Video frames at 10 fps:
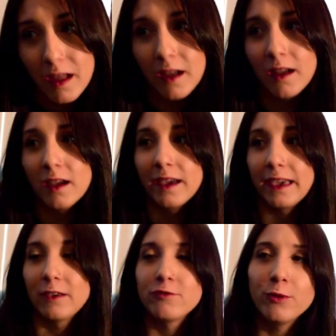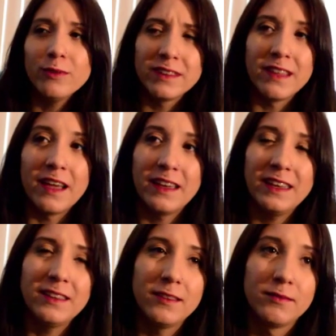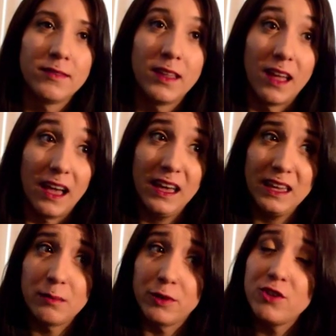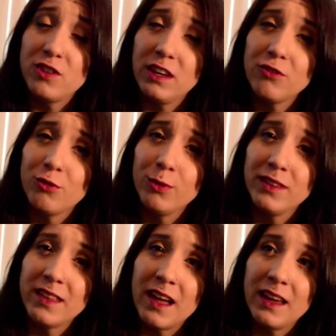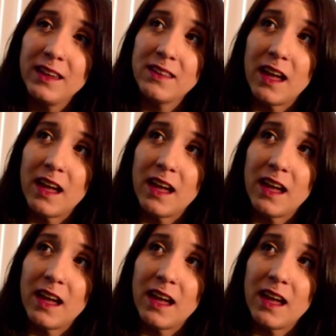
And Control Denied, I appreciate Control Denied.